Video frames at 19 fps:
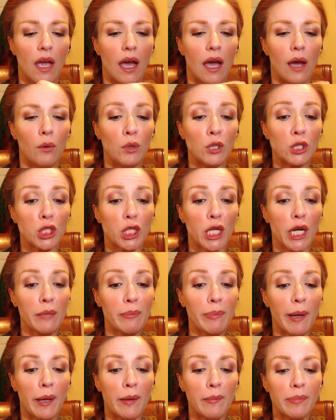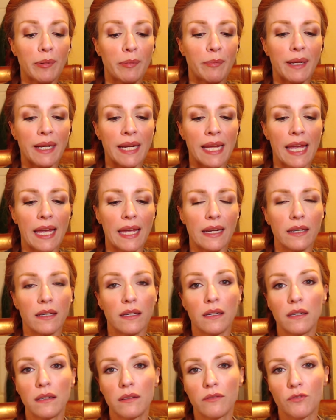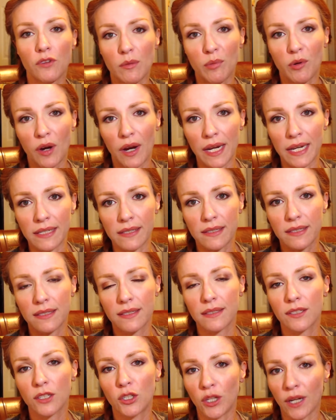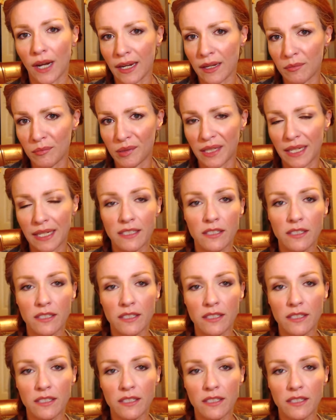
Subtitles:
I wish it had a pump, but again, for the price, could I complain?